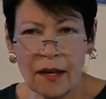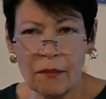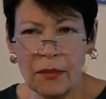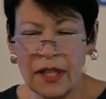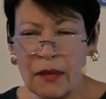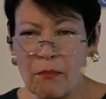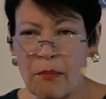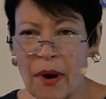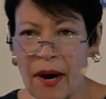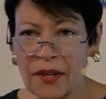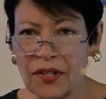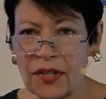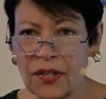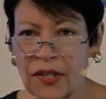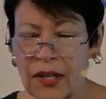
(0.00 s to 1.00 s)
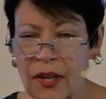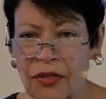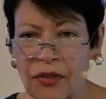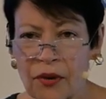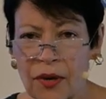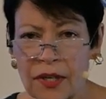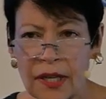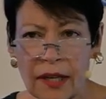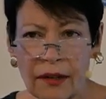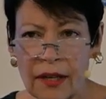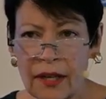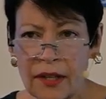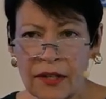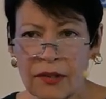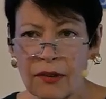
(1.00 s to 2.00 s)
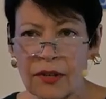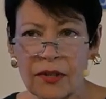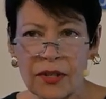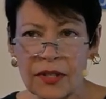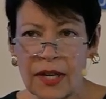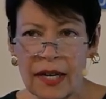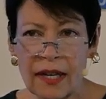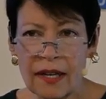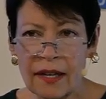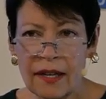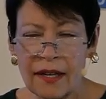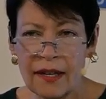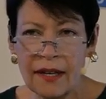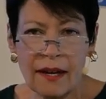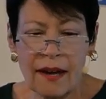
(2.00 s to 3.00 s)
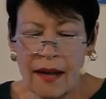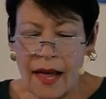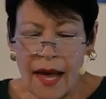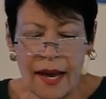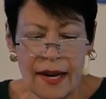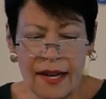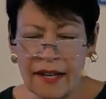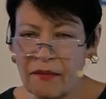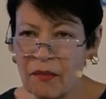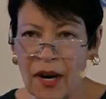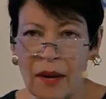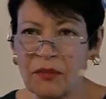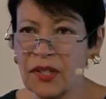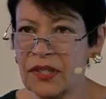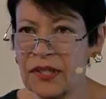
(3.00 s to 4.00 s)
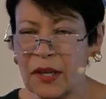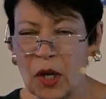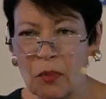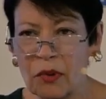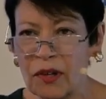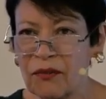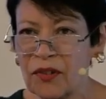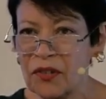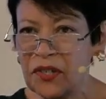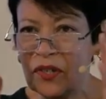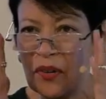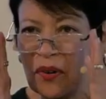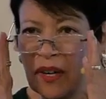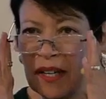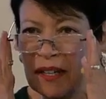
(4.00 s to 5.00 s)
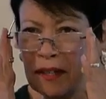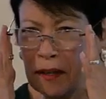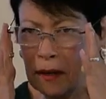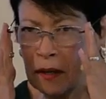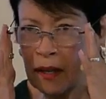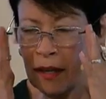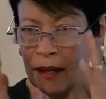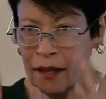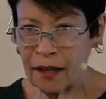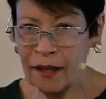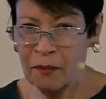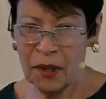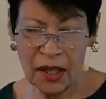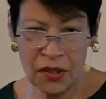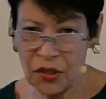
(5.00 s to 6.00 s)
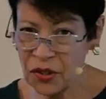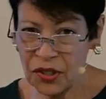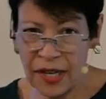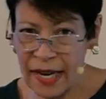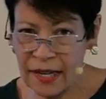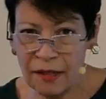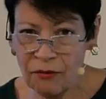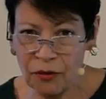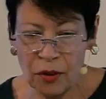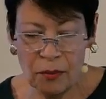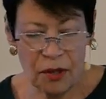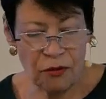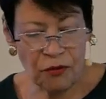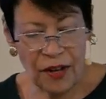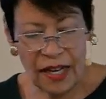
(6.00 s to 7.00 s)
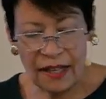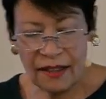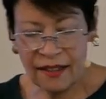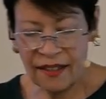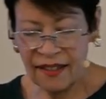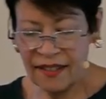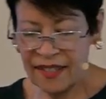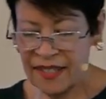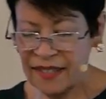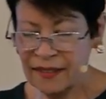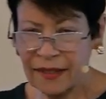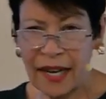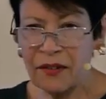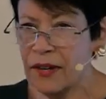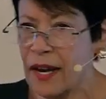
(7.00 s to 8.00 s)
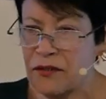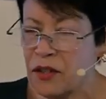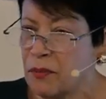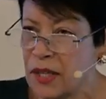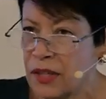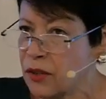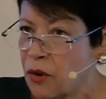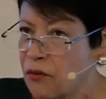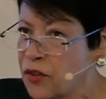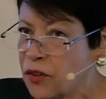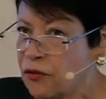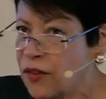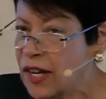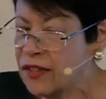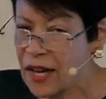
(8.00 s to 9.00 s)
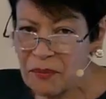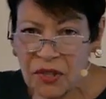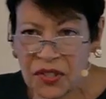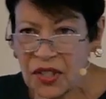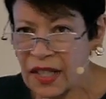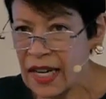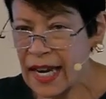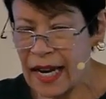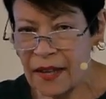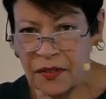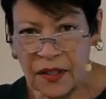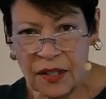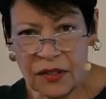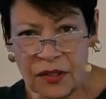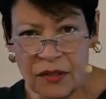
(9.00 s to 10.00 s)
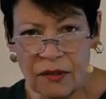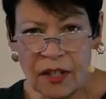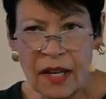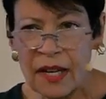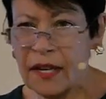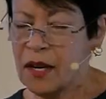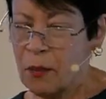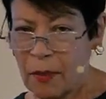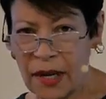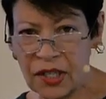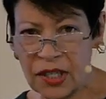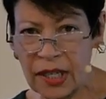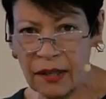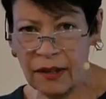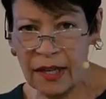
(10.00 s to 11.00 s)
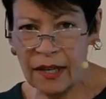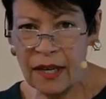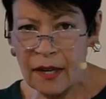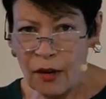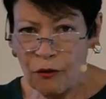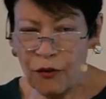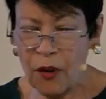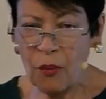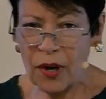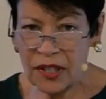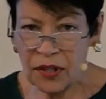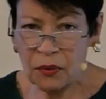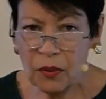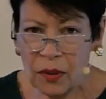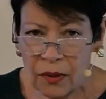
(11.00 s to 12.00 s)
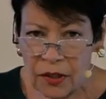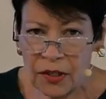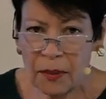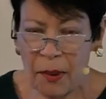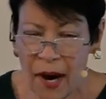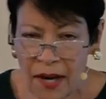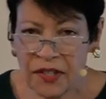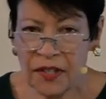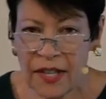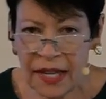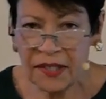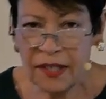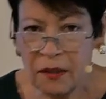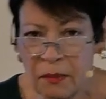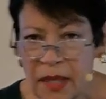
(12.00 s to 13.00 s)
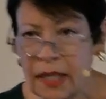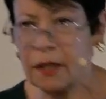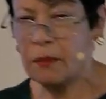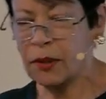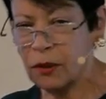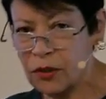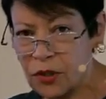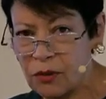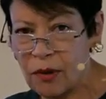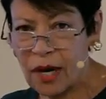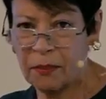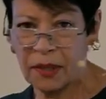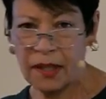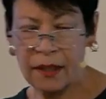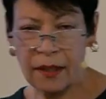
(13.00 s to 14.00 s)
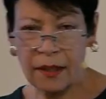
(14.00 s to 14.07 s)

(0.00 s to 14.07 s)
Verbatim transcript: being bosses and authoritarians, or are you saying, hey, I'm just a helper of your joy because you're standing firm in faith. I don't have dominion over your faith. I'm just going to add things to it by sharing from what's the deposit that's in me to build you up.